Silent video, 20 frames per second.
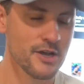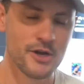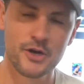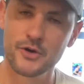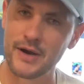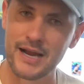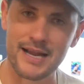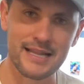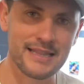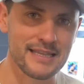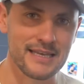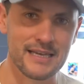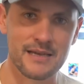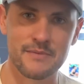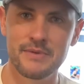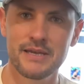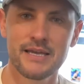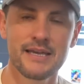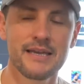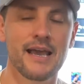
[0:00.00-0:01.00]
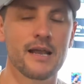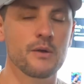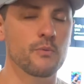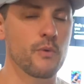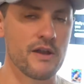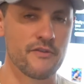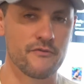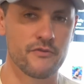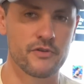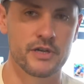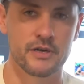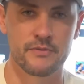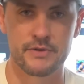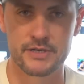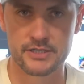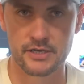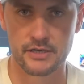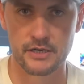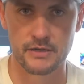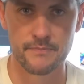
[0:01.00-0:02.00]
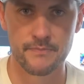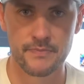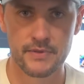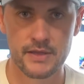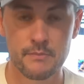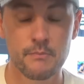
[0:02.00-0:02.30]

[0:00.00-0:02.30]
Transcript: grade them, and wait for their return.